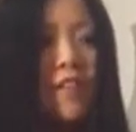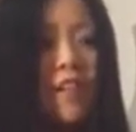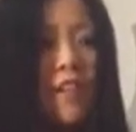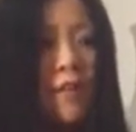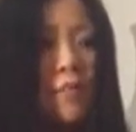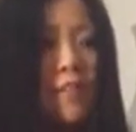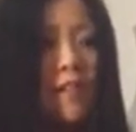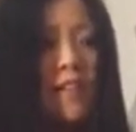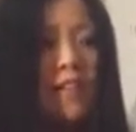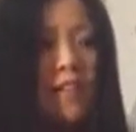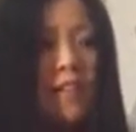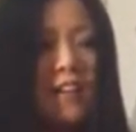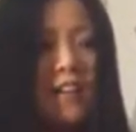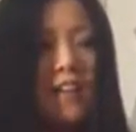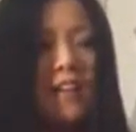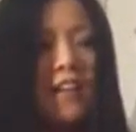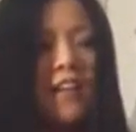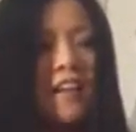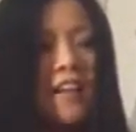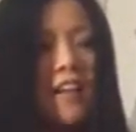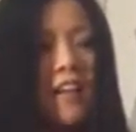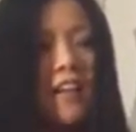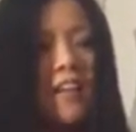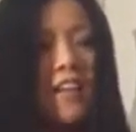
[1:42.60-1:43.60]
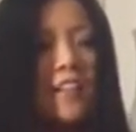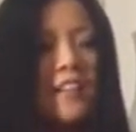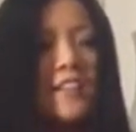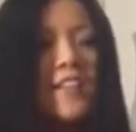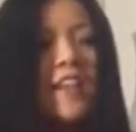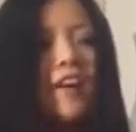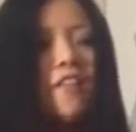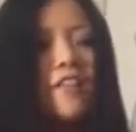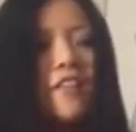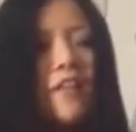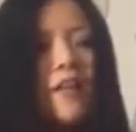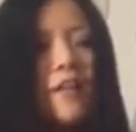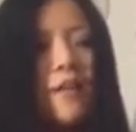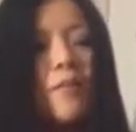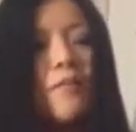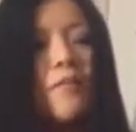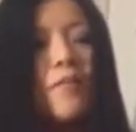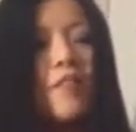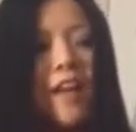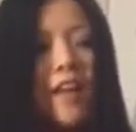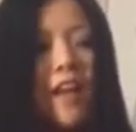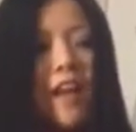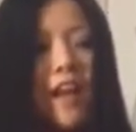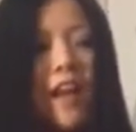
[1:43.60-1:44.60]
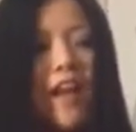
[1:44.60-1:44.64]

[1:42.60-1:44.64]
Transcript: Come on, Lucky. Tell them that